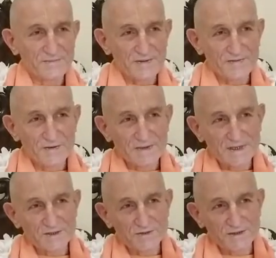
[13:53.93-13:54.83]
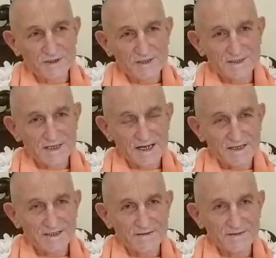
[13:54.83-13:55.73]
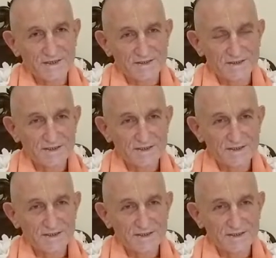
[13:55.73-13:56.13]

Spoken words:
Performing these ritualistic activities,